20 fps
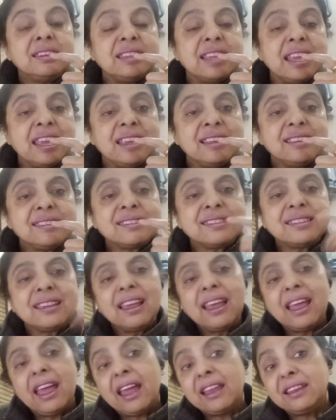taste,
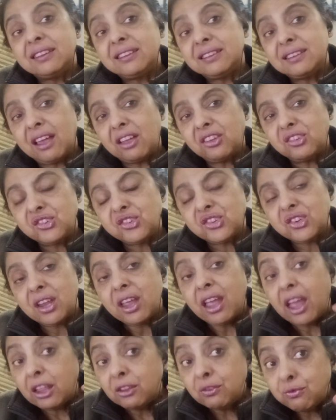and touch.
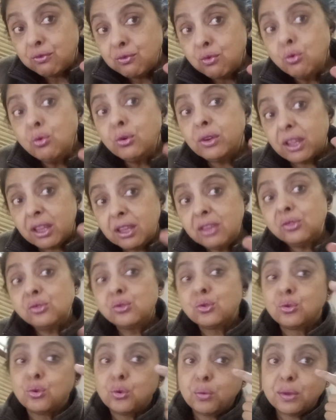And food is
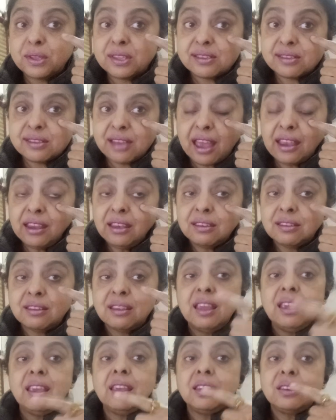to do with sight,
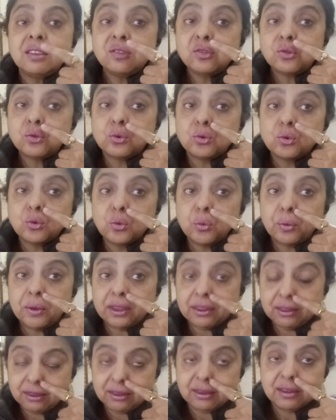it is to do
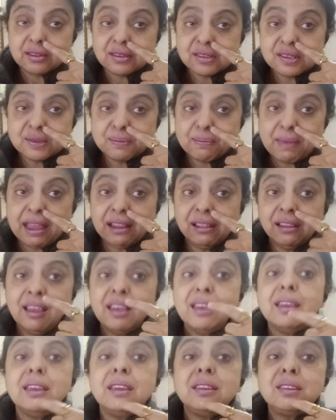with the smell,
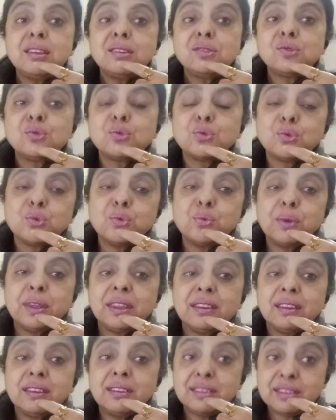it is to do
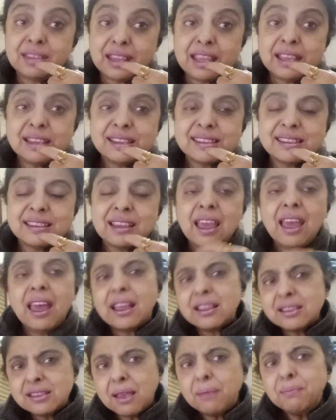with taste,
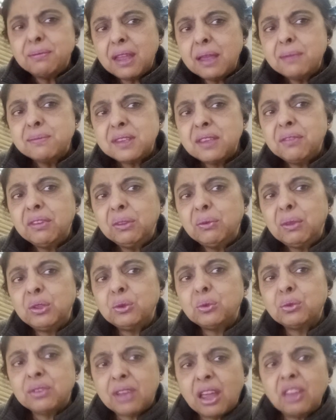and sometimes even
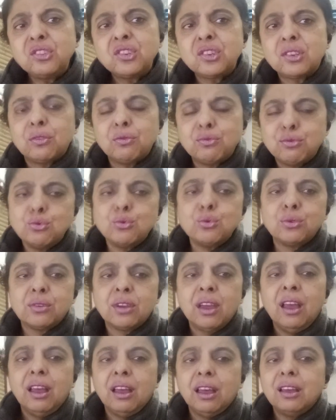when you touch food,
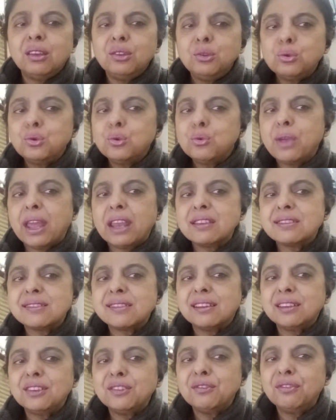uh, you do get a
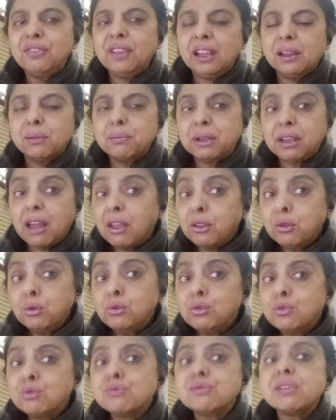certain feel. But are you
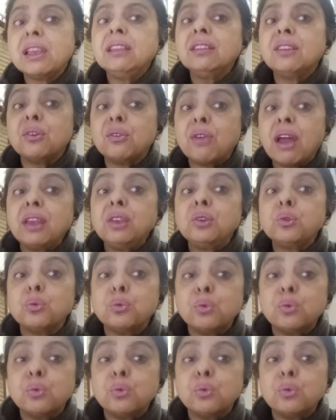using the right